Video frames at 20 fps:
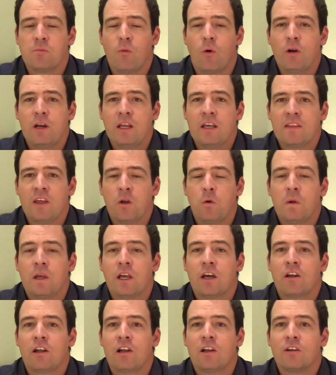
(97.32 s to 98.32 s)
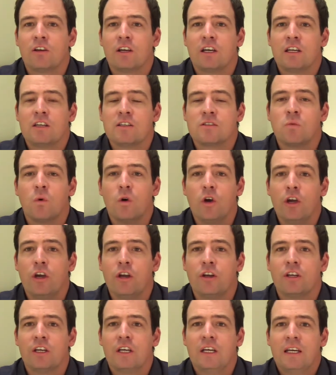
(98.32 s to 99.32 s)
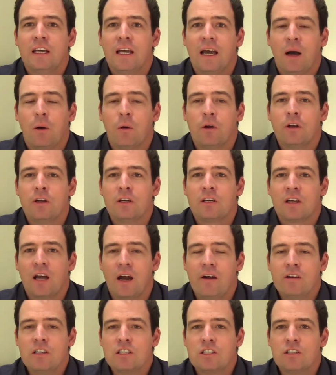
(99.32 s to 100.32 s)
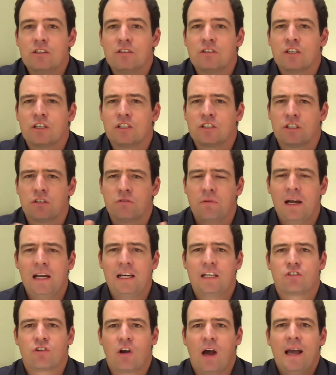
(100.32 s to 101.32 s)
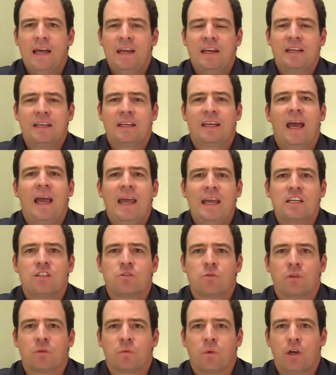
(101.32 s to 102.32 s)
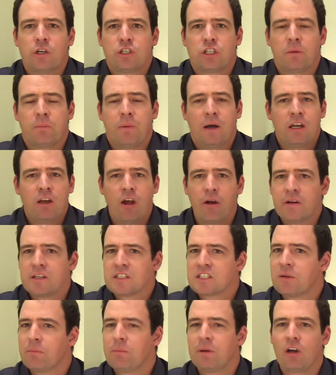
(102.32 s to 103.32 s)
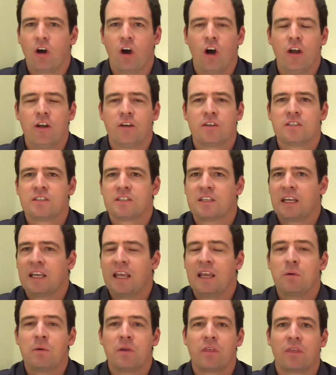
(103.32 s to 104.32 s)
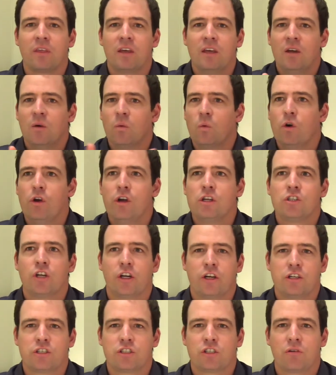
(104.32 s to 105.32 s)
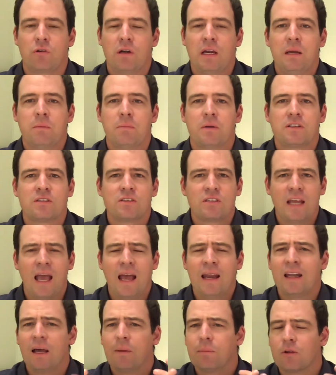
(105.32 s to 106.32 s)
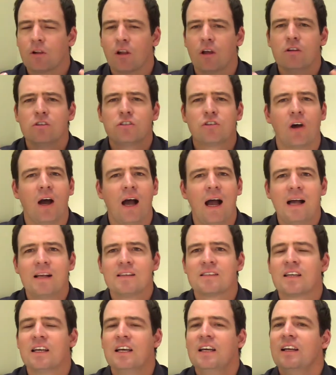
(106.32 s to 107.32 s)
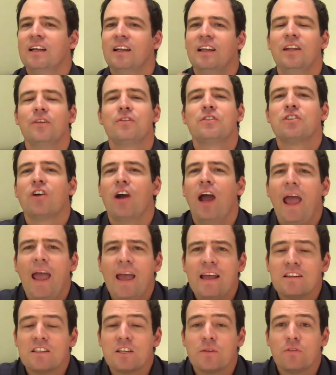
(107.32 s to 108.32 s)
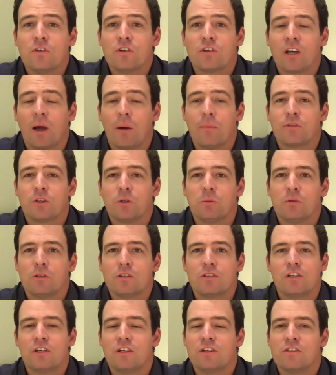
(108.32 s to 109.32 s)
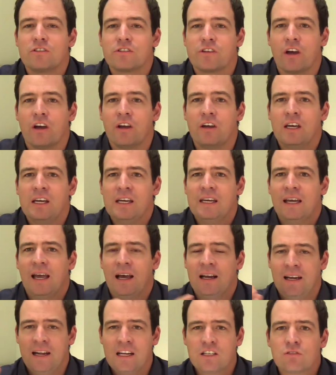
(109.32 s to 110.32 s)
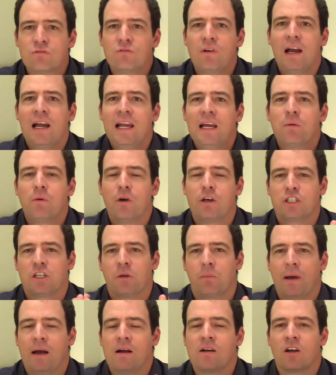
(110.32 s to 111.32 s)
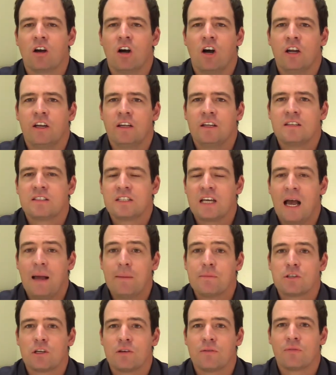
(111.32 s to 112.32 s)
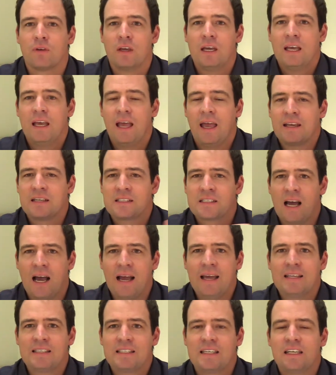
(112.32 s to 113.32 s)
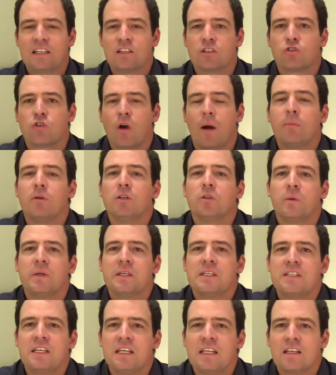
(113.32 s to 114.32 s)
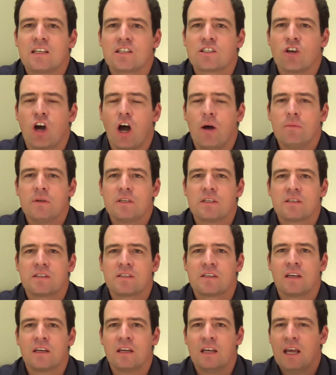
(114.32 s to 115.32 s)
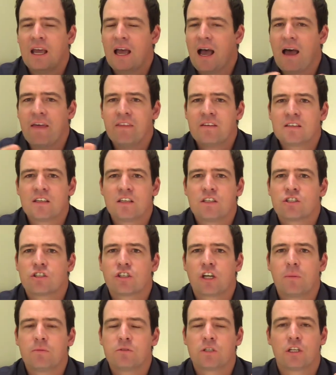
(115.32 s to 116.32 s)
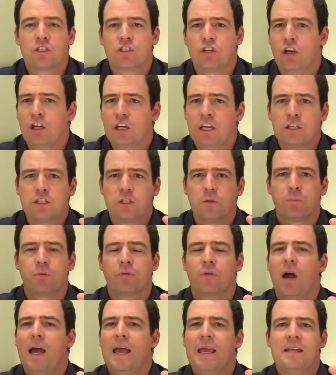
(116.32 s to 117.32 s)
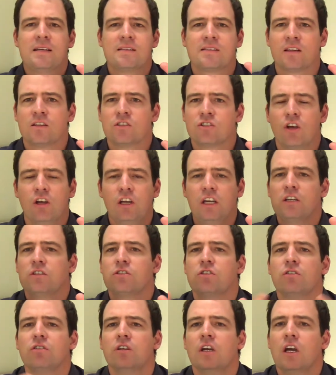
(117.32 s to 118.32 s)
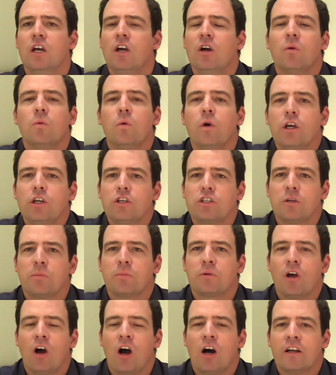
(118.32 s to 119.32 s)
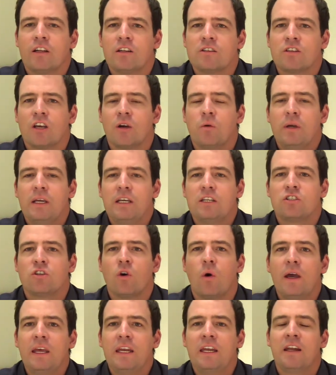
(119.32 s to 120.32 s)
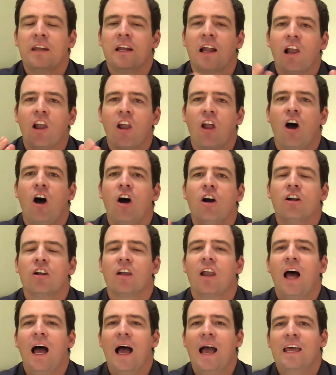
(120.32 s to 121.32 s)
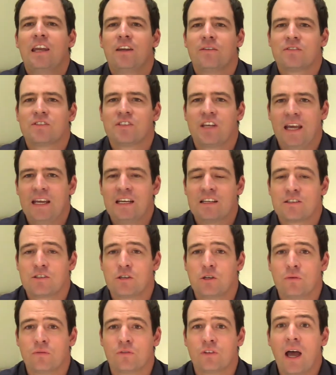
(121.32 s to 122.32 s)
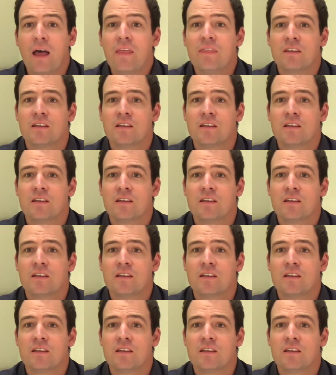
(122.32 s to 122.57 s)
morning. Then we're going to look at His Word. I want to encourage you just to really try and engage with worship. I know it's a bit odd singing with words on a screen, but stand up, close your eyes, lift your hands if you're comfortable to do so, and let's really worship our God. In times of anxiety and trouble, we see the psalmists and others in Scripture turning to praise and turning to worship God. And so we join in a long line of saints who've done